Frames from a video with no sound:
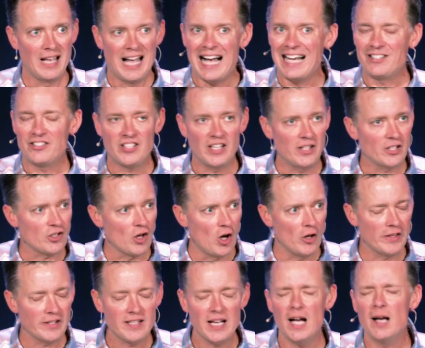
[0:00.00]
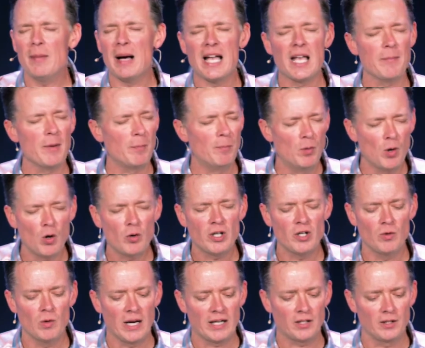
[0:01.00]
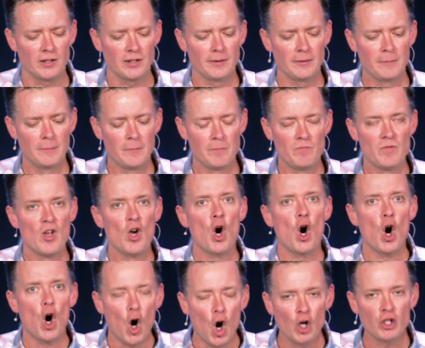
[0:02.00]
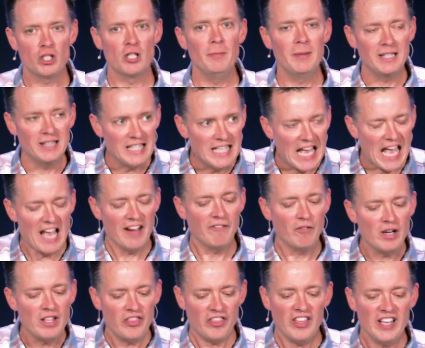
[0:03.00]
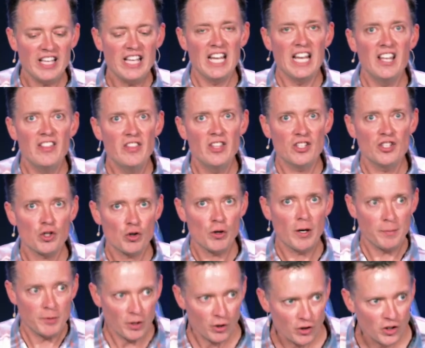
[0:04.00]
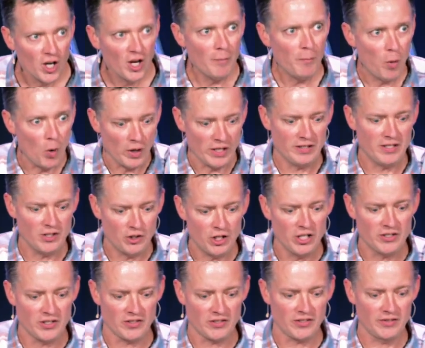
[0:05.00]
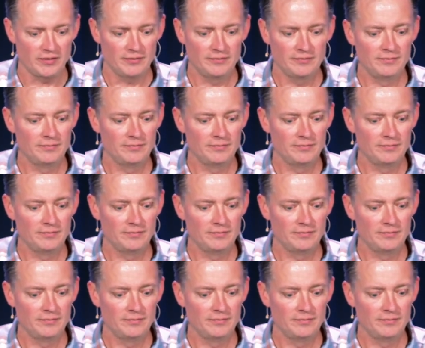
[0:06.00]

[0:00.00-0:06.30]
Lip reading: I say this all the time. I am a broken record. Ultimately, everything in the scriptures point to Jesus.